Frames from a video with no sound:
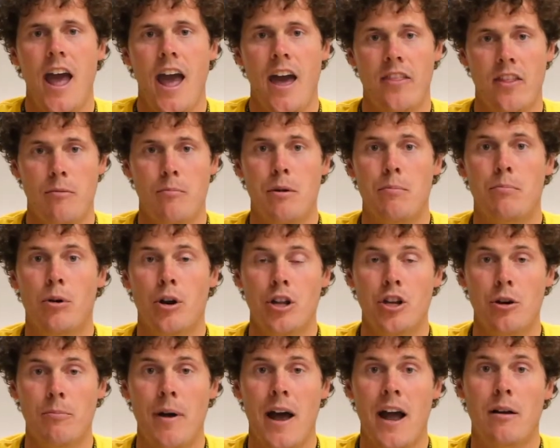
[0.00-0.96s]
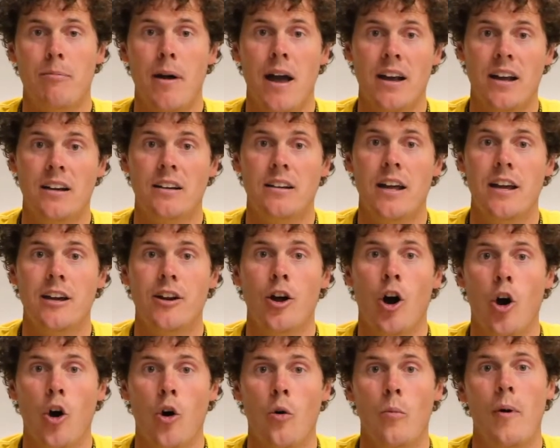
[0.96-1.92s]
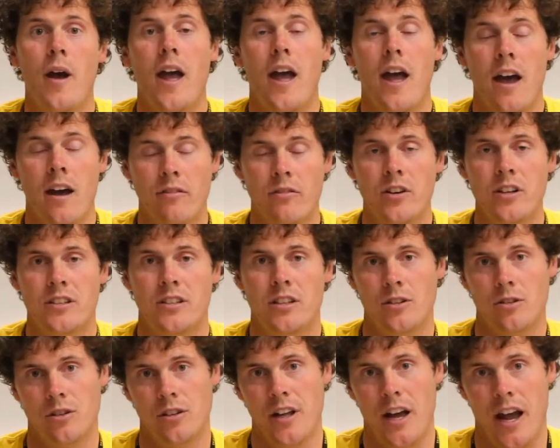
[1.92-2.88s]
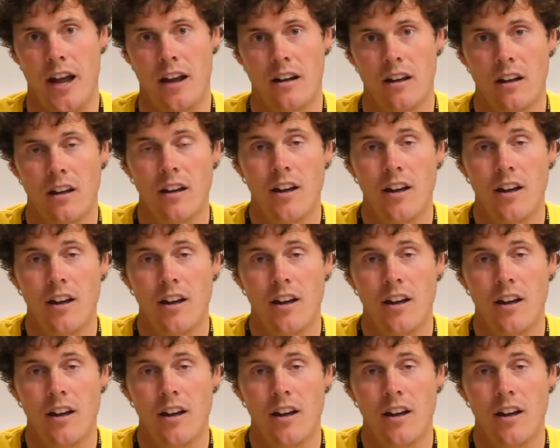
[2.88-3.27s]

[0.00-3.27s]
and then be put in your backpack and taken home every single day.